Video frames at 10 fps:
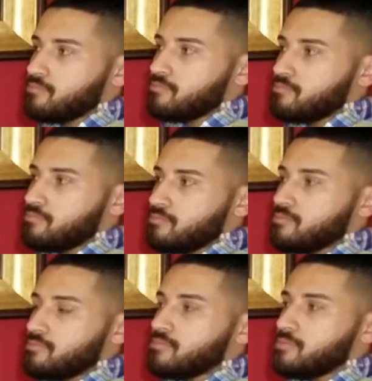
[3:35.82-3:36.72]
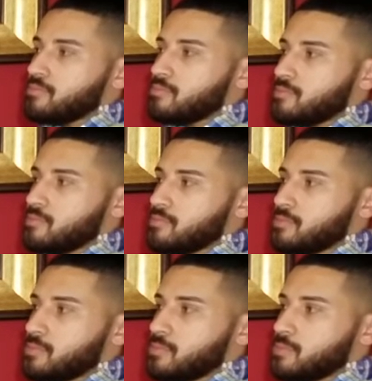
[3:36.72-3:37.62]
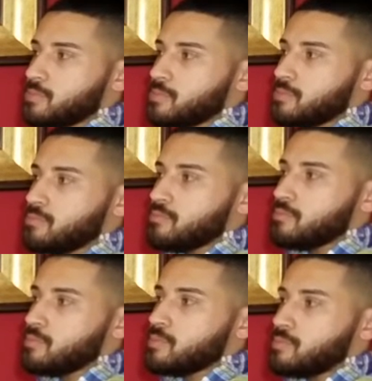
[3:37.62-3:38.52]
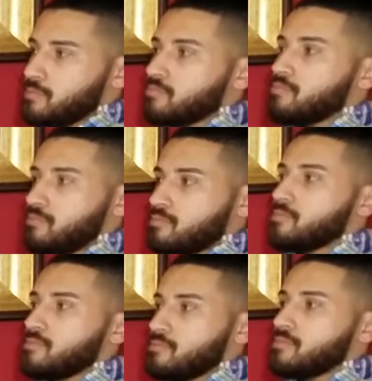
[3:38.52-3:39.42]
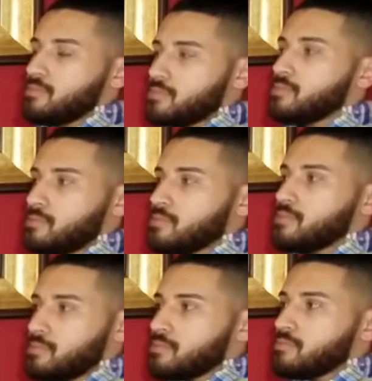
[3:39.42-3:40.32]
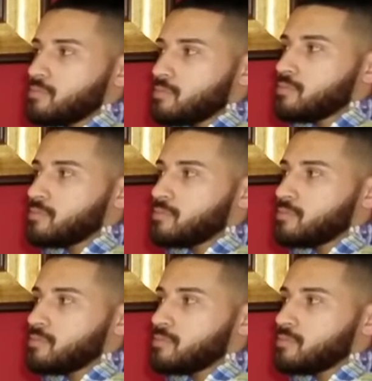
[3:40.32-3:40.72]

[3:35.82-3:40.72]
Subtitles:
No words are spoken by the person on screen.